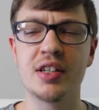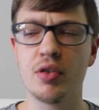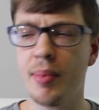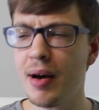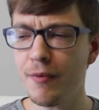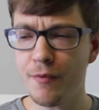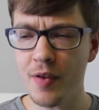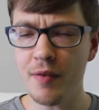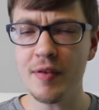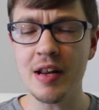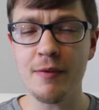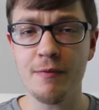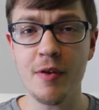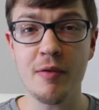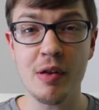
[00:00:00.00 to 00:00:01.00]
So about
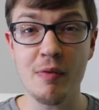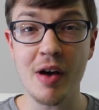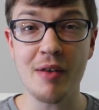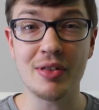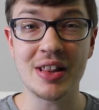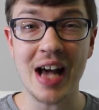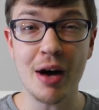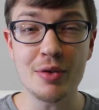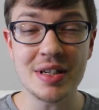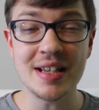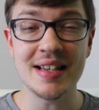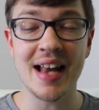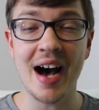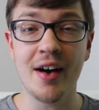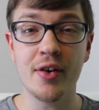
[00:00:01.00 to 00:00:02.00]

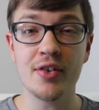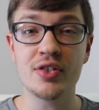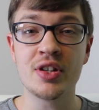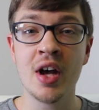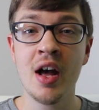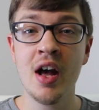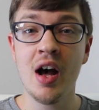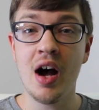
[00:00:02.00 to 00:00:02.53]
$55,000